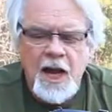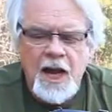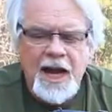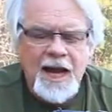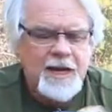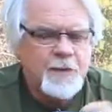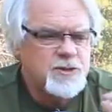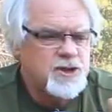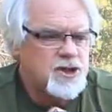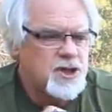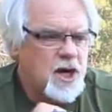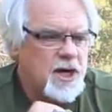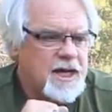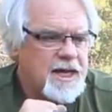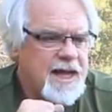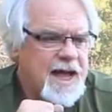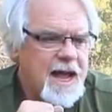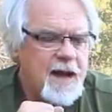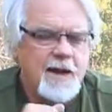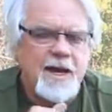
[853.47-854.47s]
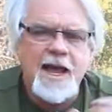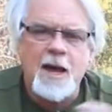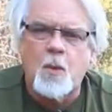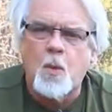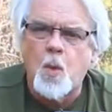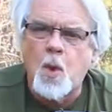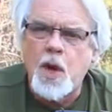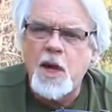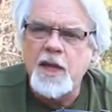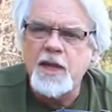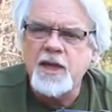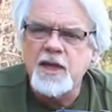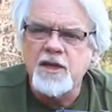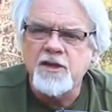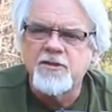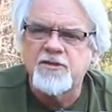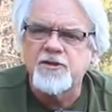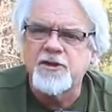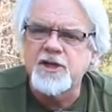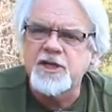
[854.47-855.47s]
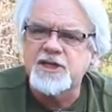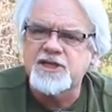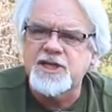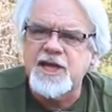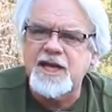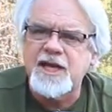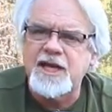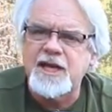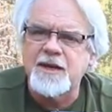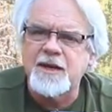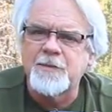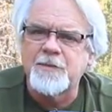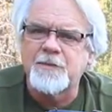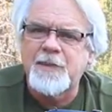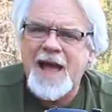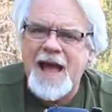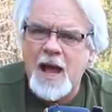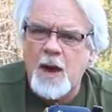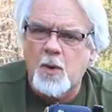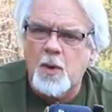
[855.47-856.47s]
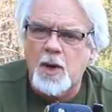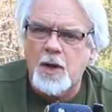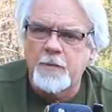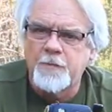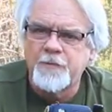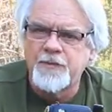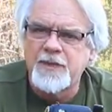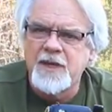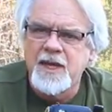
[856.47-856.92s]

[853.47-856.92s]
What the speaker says: I am starting out at 1/32 power.